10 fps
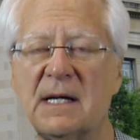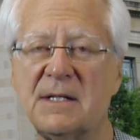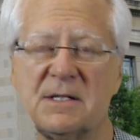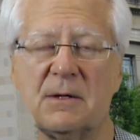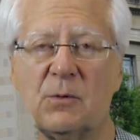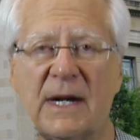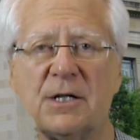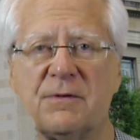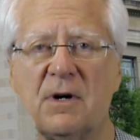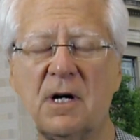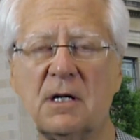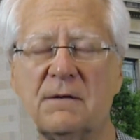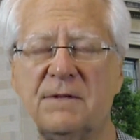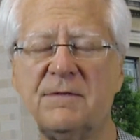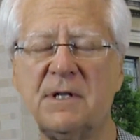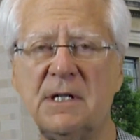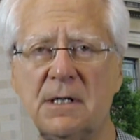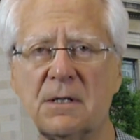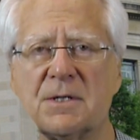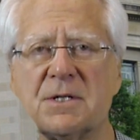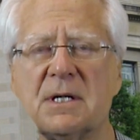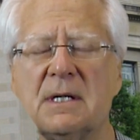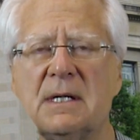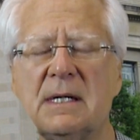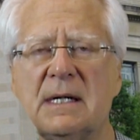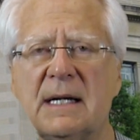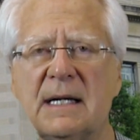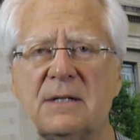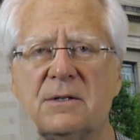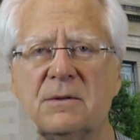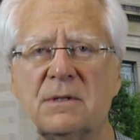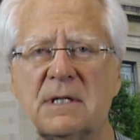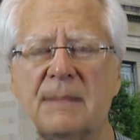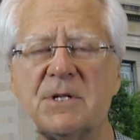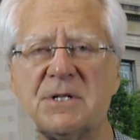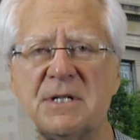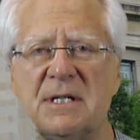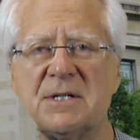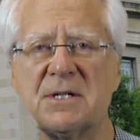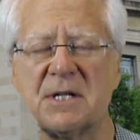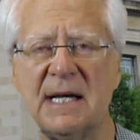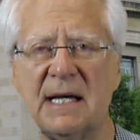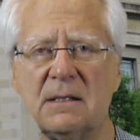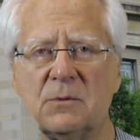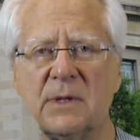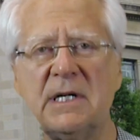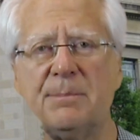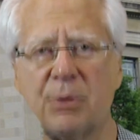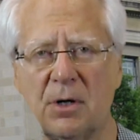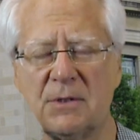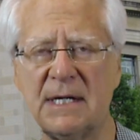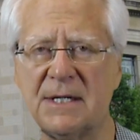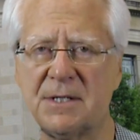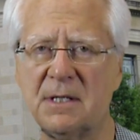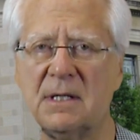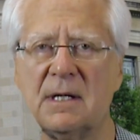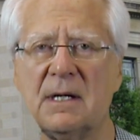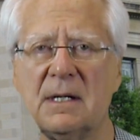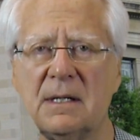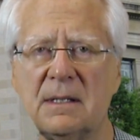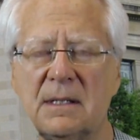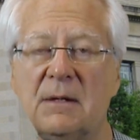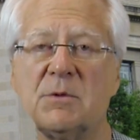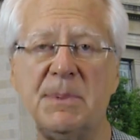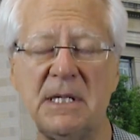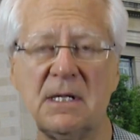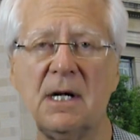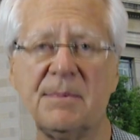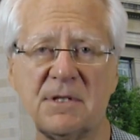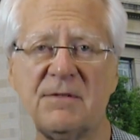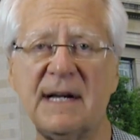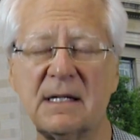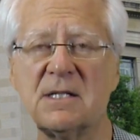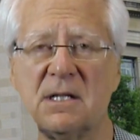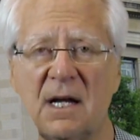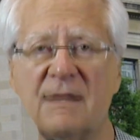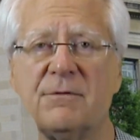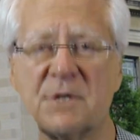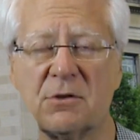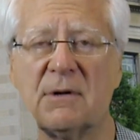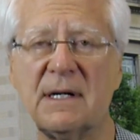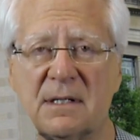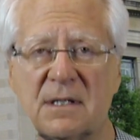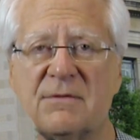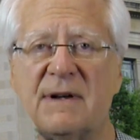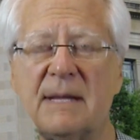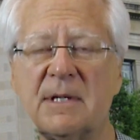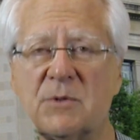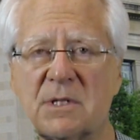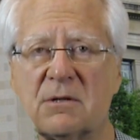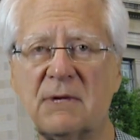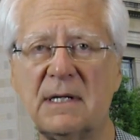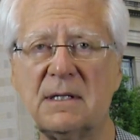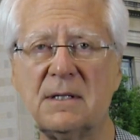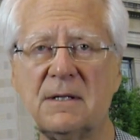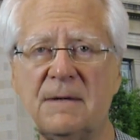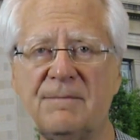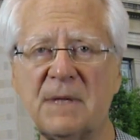as a ranch for 150 years, and to attempt to seize his cattle. When he protested, he was beaten up. In fact, his life was threatened, his family was threatened,